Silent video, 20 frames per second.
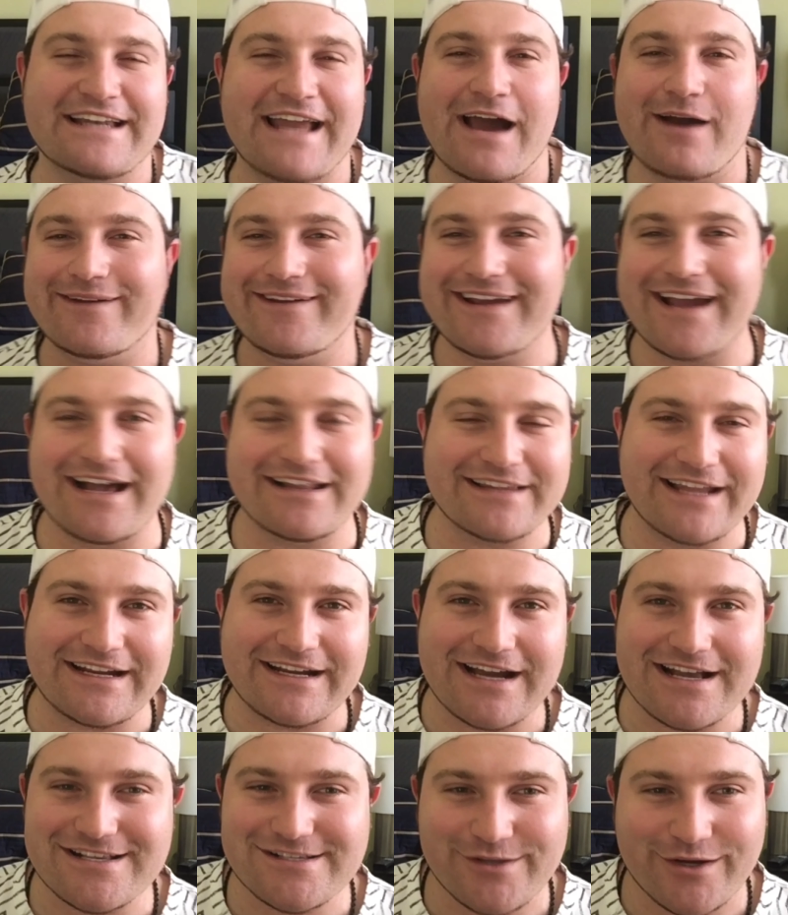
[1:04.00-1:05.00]
now you got like
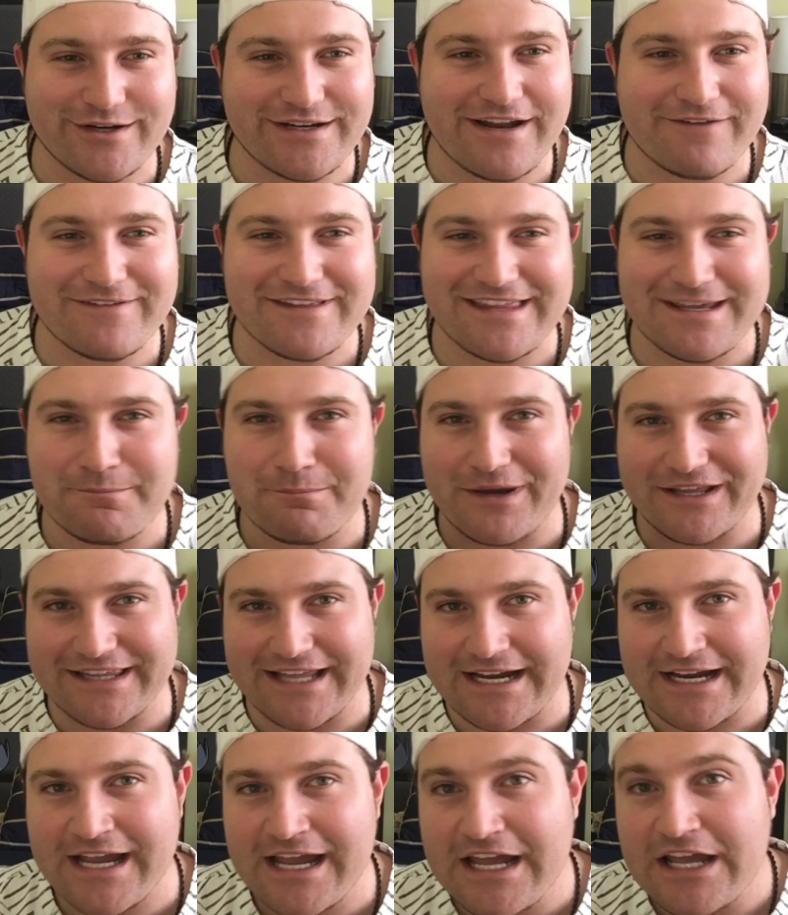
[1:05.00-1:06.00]
Guzzlord and everything, but
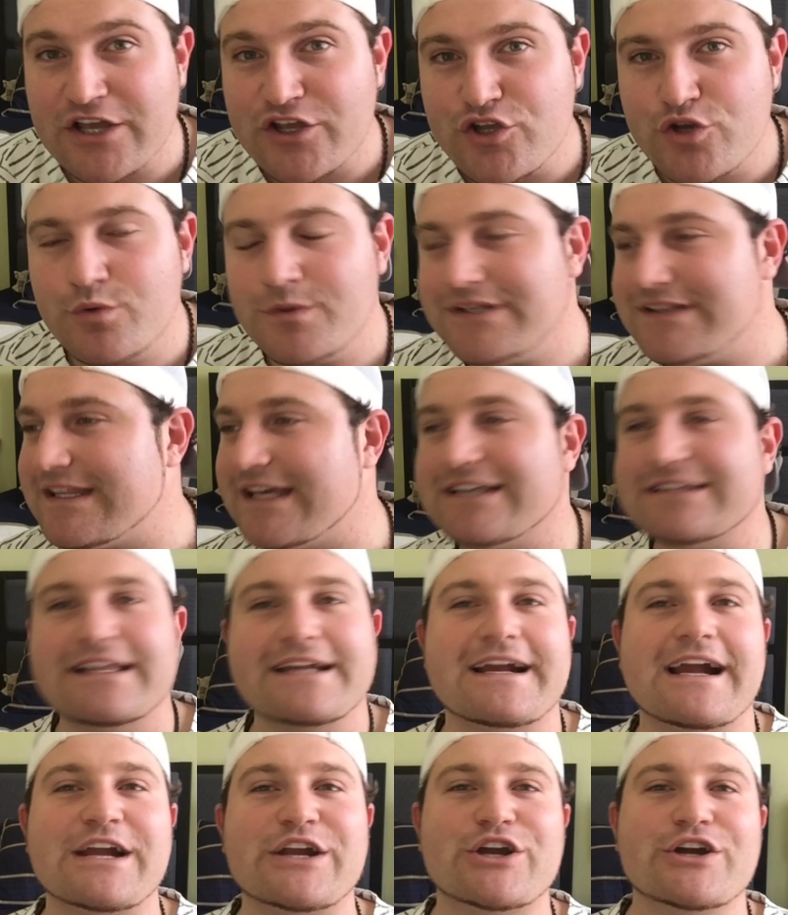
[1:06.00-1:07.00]
like you would think like
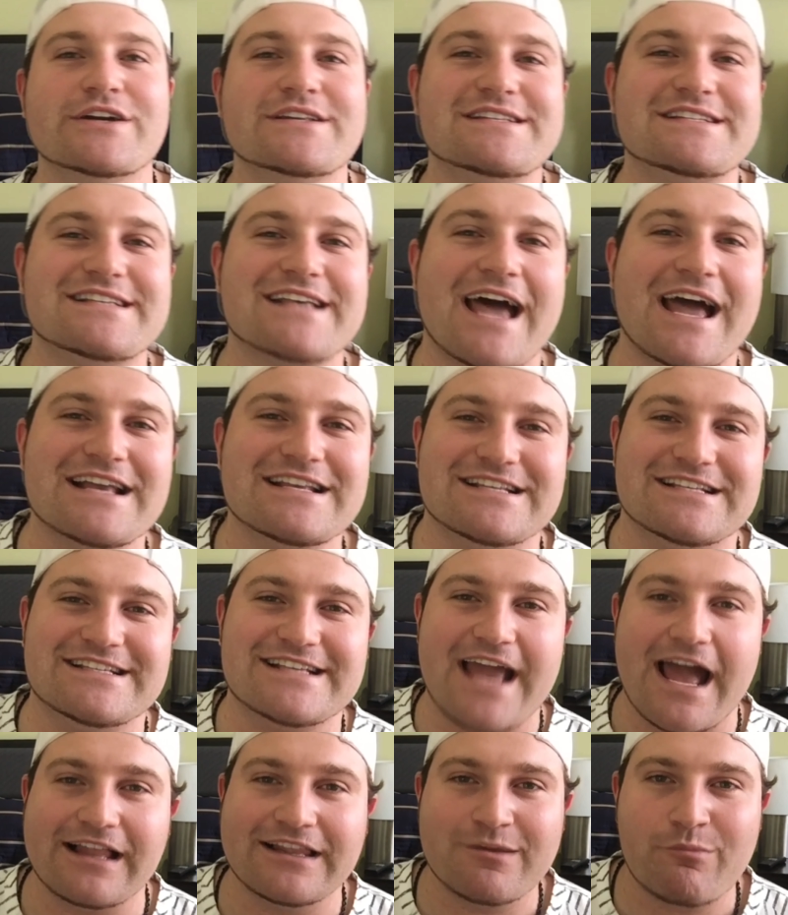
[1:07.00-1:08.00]
a good sized
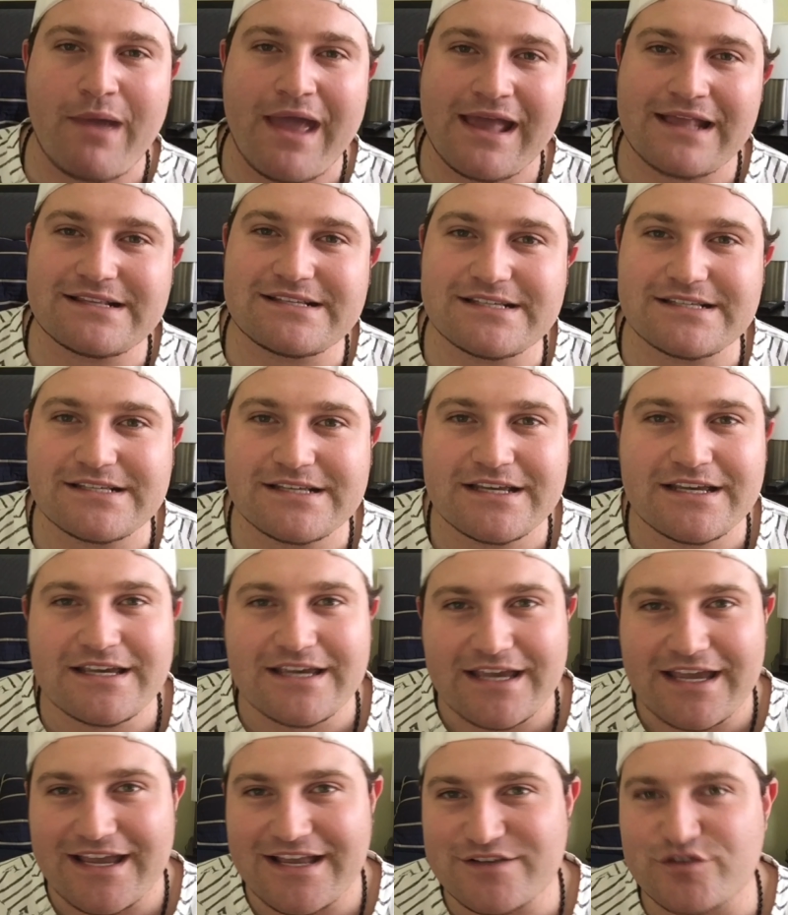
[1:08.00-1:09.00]
Salamence
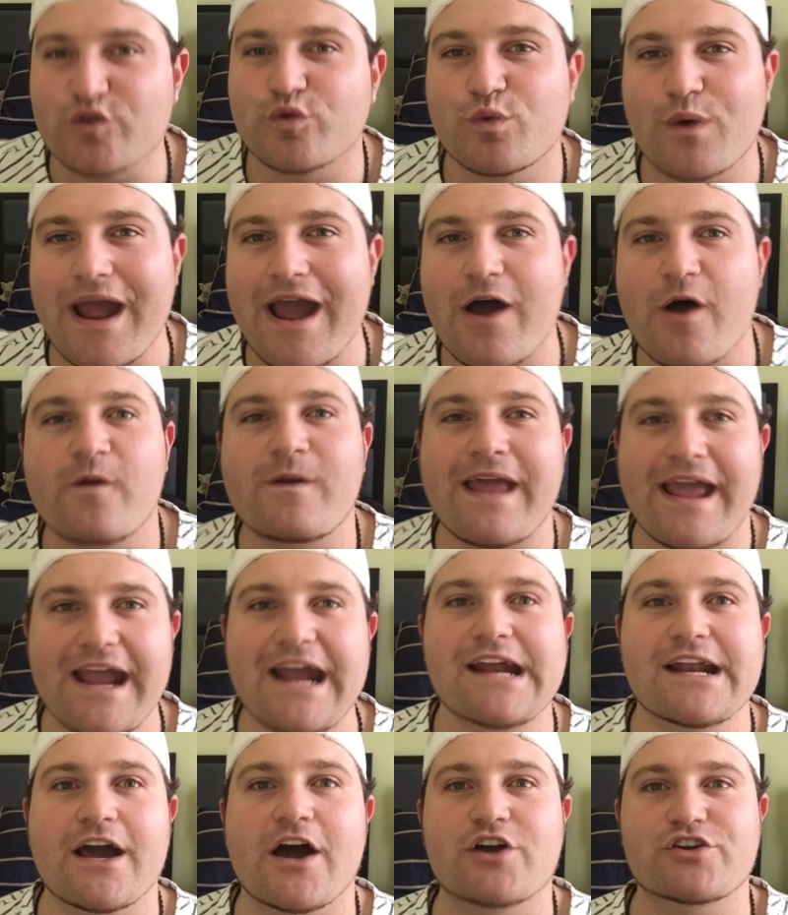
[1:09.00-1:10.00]
is around
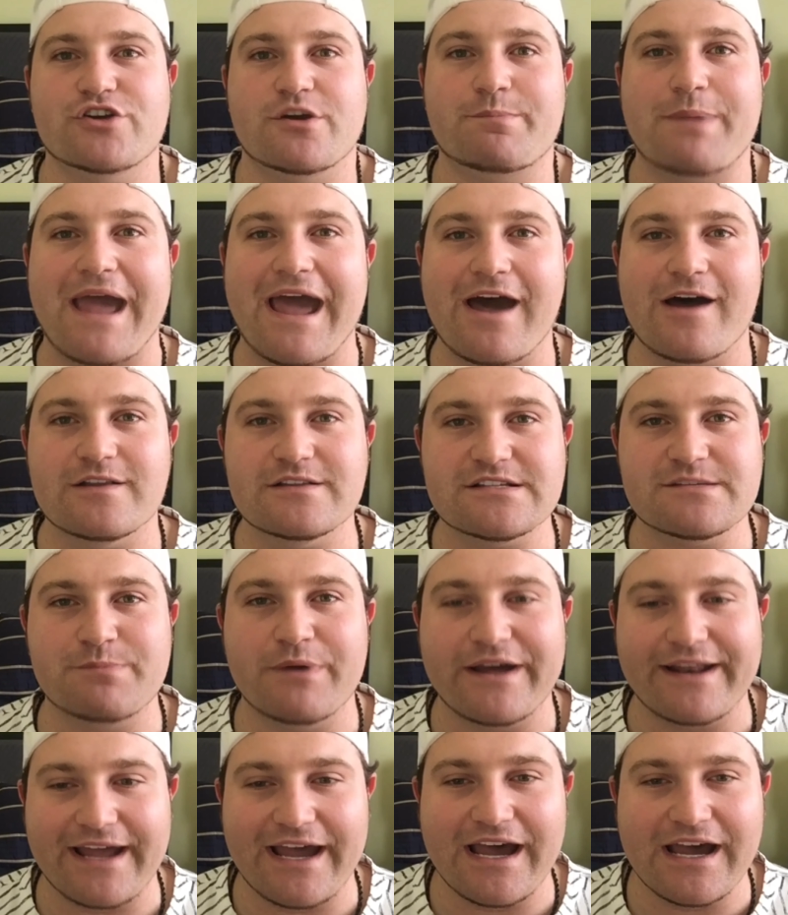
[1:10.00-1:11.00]
800 pounds,
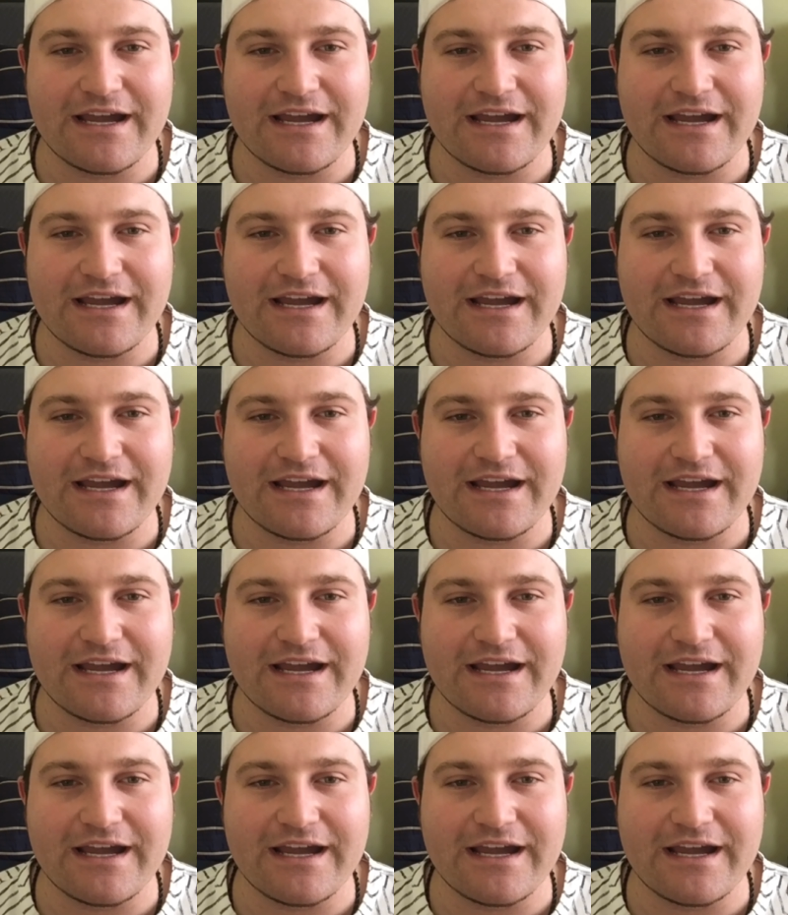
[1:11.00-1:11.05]
but